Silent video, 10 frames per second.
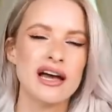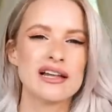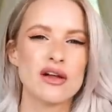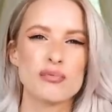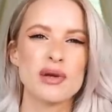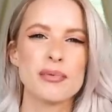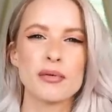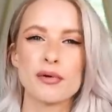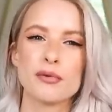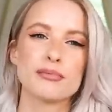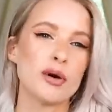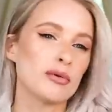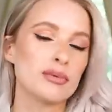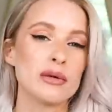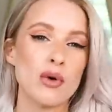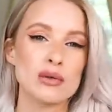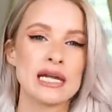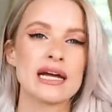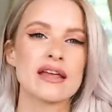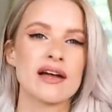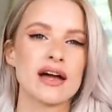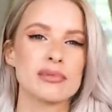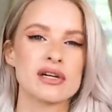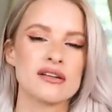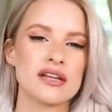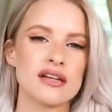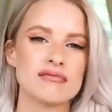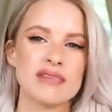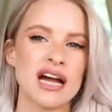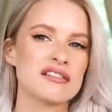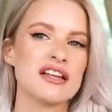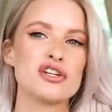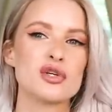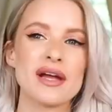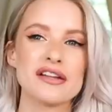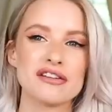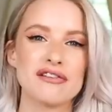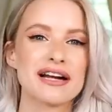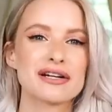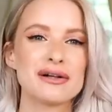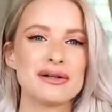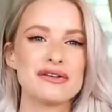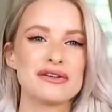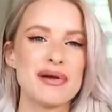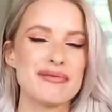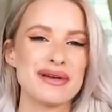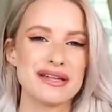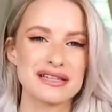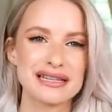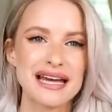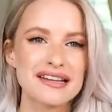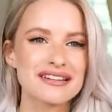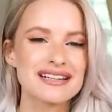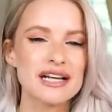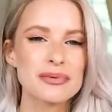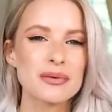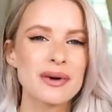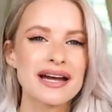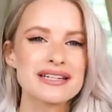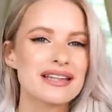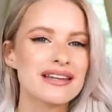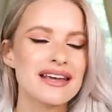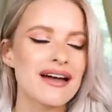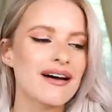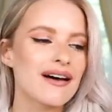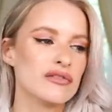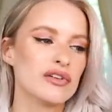A lot of people pro probably won't like that because it accentuates your ankles and maybe makes your legs look a little bit wider than they are.